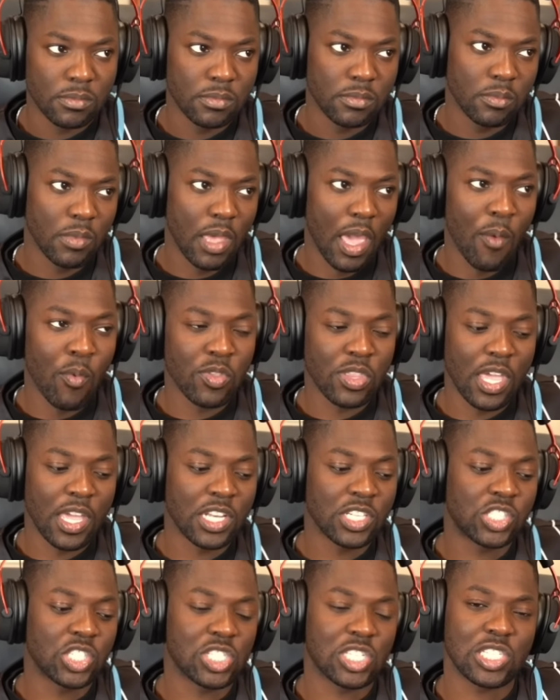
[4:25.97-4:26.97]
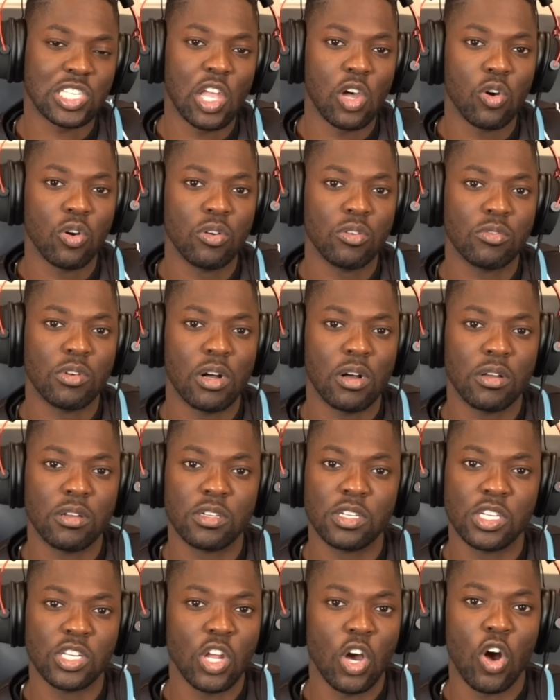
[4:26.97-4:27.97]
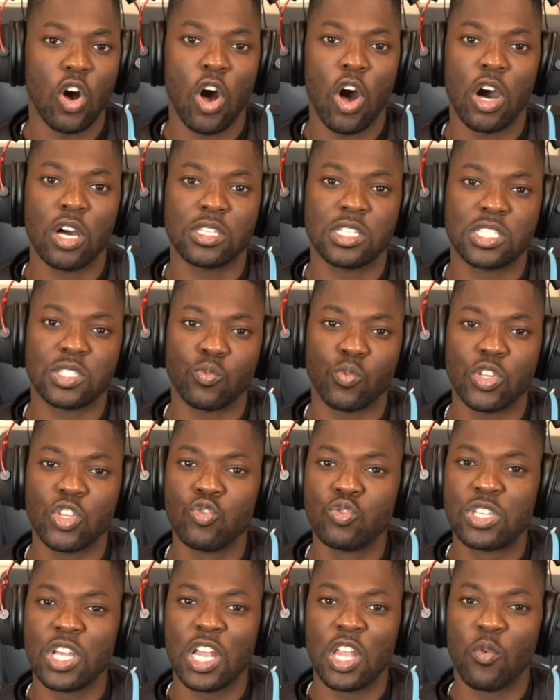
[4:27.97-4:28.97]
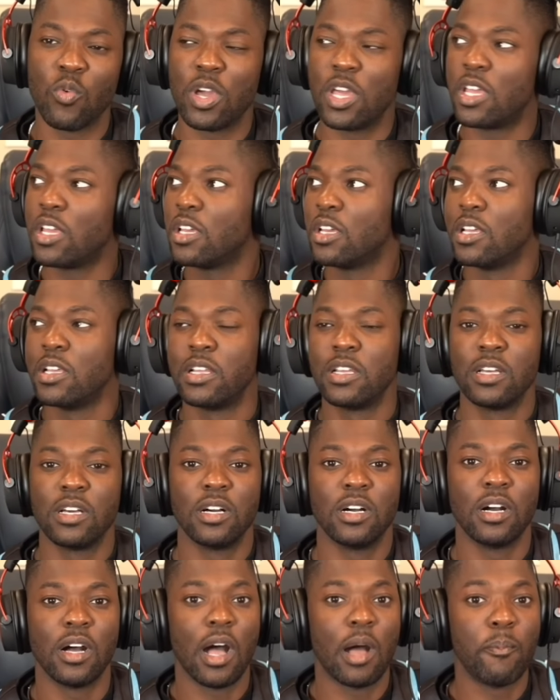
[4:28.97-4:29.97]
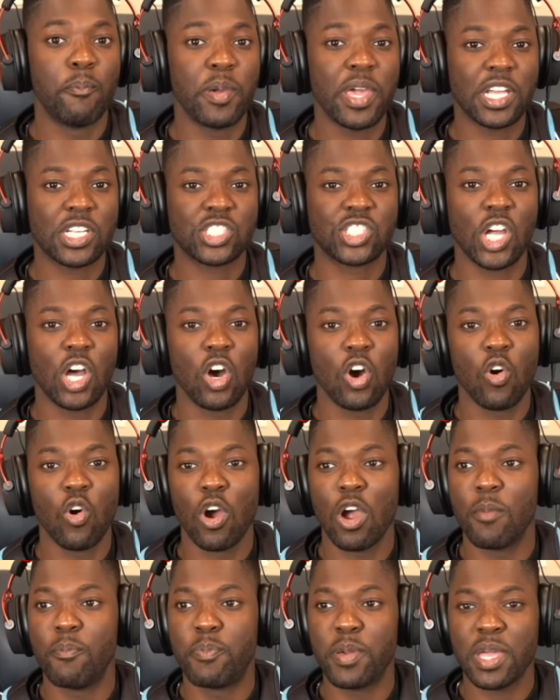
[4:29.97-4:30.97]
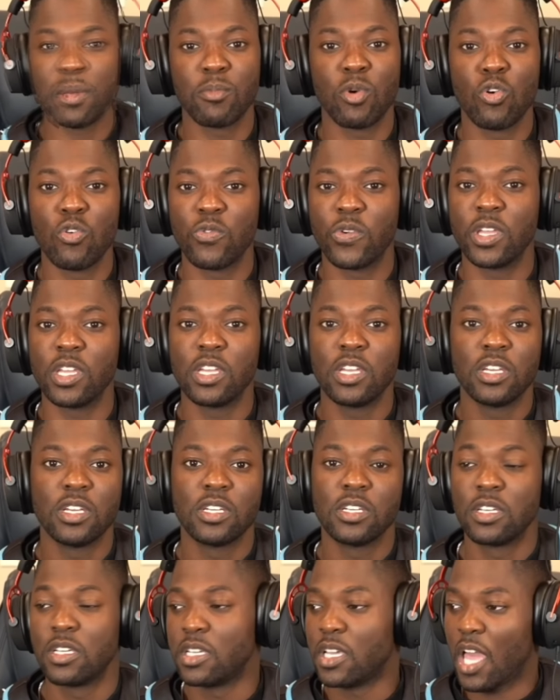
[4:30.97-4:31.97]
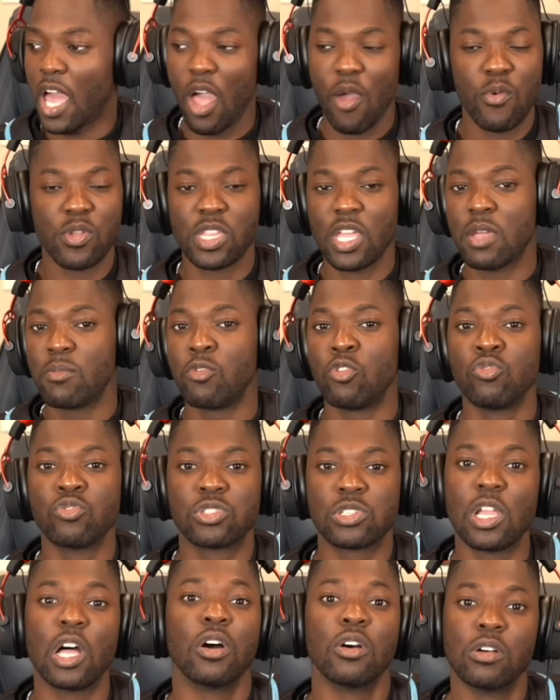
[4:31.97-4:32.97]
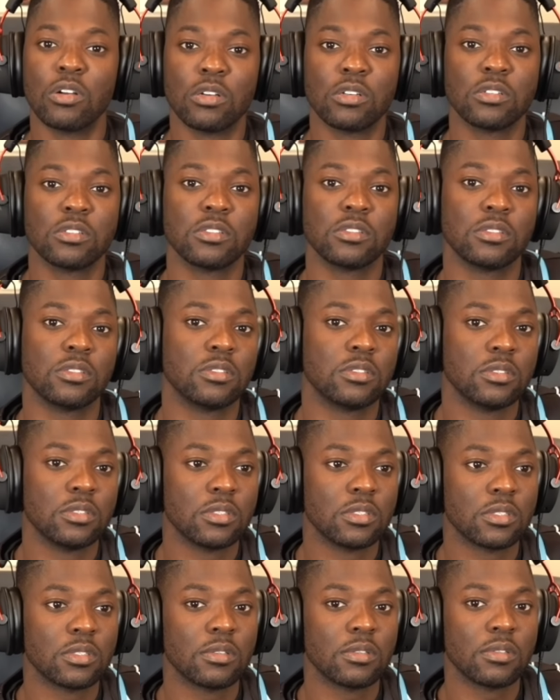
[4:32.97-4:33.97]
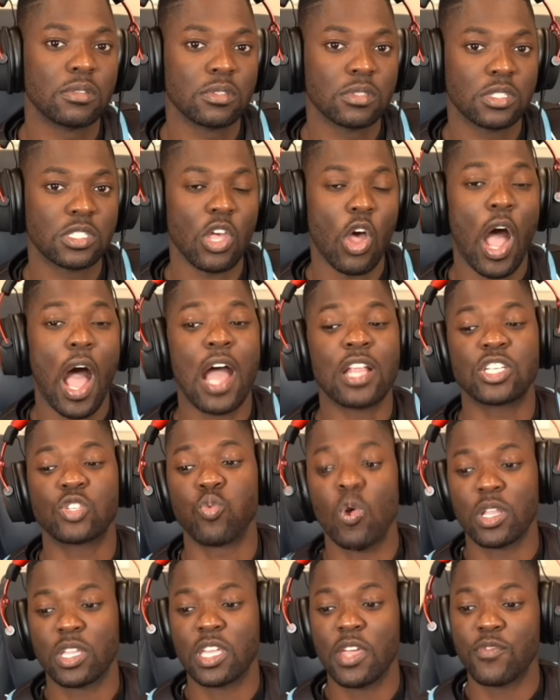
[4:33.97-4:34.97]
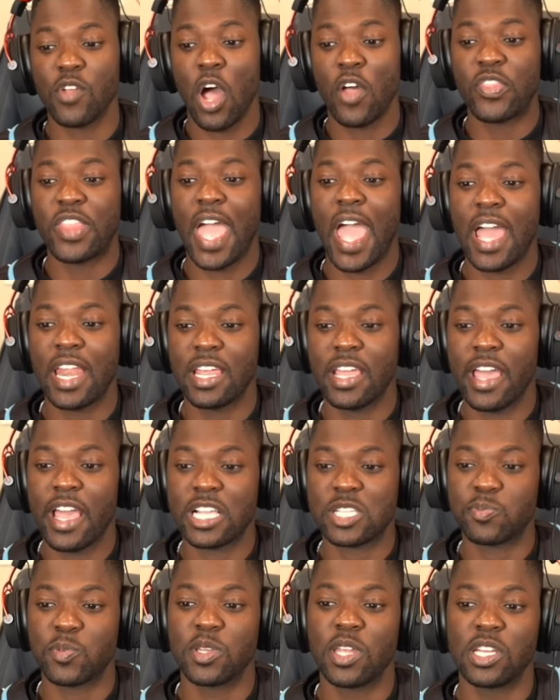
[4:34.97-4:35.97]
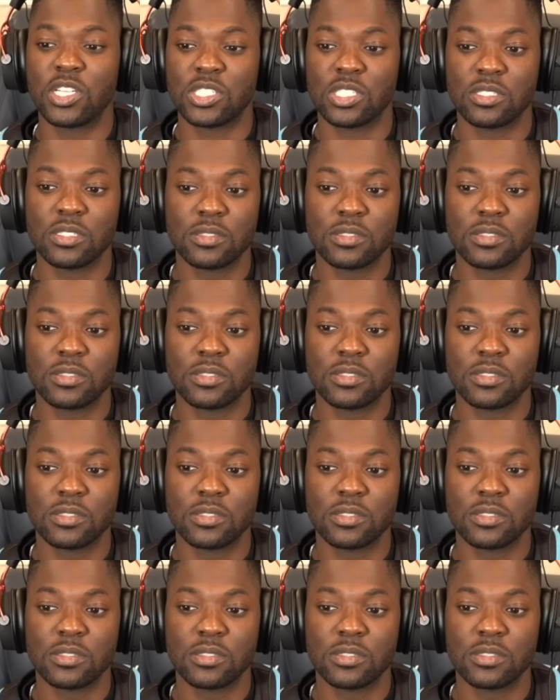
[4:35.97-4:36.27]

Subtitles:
everything is just slow. You know, all this when you're dealing with a big show or a big movie, everything moves slow. So I just wanted to give y'all that explanation